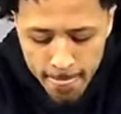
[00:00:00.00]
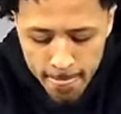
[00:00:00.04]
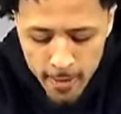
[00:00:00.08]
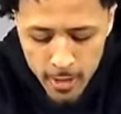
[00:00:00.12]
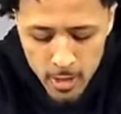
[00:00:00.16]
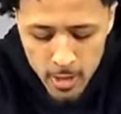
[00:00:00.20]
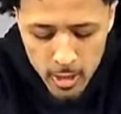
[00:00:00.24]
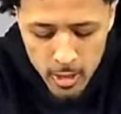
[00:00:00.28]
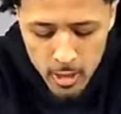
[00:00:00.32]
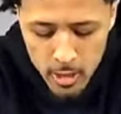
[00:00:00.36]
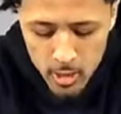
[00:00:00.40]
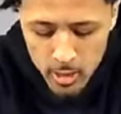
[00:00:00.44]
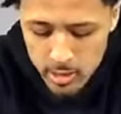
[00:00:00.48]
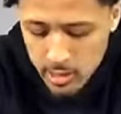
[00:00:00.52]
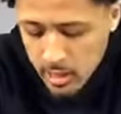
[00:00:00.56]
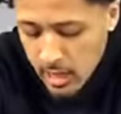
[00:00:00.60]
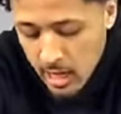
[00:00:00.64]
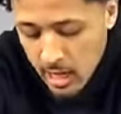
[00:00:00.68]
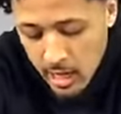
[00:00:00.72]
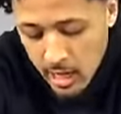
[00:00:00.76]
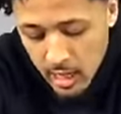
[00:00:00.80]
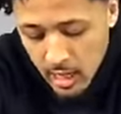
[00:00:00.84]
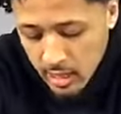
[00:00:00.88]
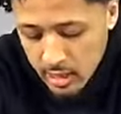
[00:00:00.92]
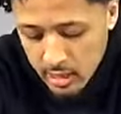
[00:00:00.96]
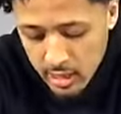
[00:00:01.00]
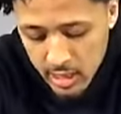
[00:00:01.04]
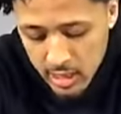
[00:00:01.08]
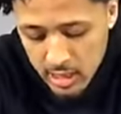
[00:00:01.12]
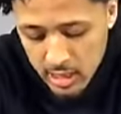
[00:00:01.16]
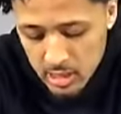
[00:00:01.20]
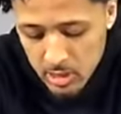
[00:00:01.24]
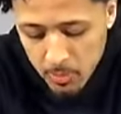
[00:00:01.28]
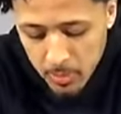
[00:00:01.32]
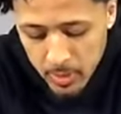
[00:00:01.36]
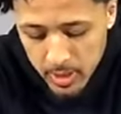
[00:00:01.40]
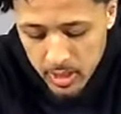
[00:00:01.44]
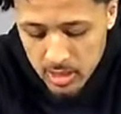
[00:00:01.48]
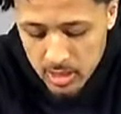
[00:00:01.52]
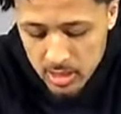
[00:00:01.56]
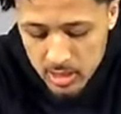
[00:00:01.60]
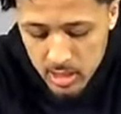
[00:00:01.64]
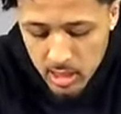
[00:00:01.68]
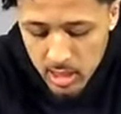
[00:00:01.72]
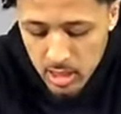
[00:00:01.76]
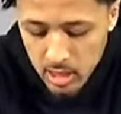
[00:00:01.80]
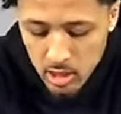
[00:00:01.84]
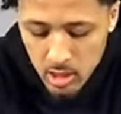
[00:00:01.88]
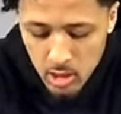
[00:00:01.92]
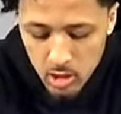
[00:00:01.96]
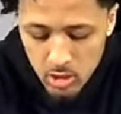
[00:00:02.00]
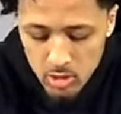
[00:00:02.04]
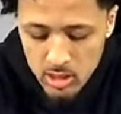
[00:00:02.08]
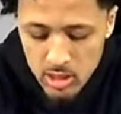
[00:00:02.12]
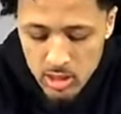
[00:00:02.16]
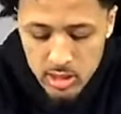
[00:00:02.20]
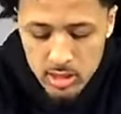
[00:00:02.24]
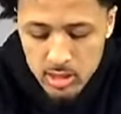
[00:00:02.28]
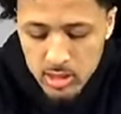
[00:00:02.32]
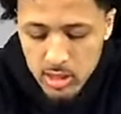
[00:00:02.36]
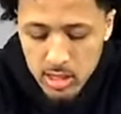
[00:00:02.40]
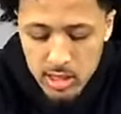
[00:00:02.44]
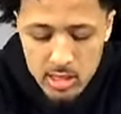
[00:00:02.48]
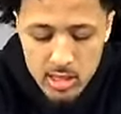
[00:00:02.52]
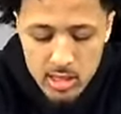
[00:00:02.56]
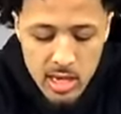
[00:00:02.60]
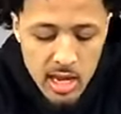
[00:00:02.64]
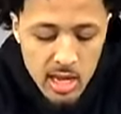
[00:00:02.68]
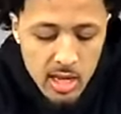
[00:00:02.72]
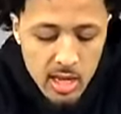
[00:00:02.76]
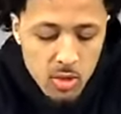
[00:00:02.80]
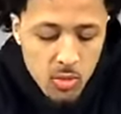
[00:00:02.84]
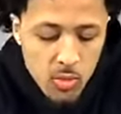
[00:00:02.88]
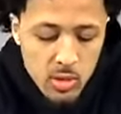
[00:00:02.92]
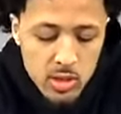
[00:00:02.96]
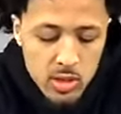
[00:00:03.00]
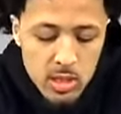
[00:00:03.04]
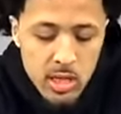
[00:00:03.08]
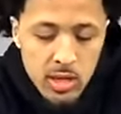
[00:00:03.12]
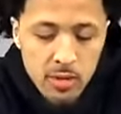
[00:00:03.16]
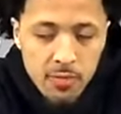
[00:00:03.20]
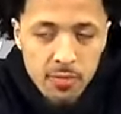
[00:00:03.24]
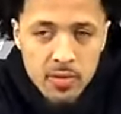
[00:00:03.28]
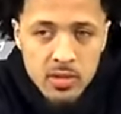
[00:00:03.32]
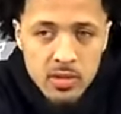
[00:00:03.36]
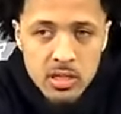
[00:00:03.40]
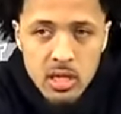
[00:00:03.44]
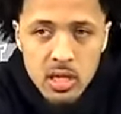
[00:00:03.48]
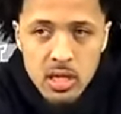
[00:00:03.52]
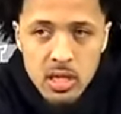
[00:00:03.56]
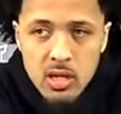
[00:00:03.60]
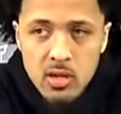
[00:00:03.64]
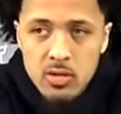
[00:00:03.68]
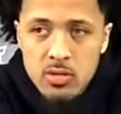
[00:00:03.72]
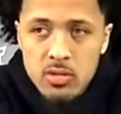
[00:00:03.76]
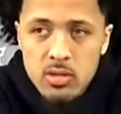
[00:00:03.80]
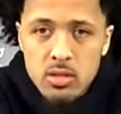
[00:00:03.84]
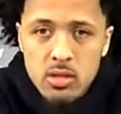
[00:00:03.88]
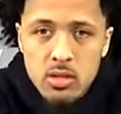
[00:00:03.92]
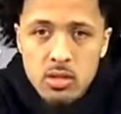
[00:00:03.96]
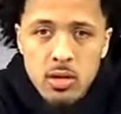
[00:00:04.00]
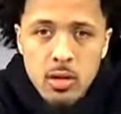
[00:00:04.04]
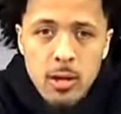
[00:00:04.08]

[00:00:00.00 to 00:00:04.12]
yeah, I think that's the biggest thing, you know, just attacking what the defense gives.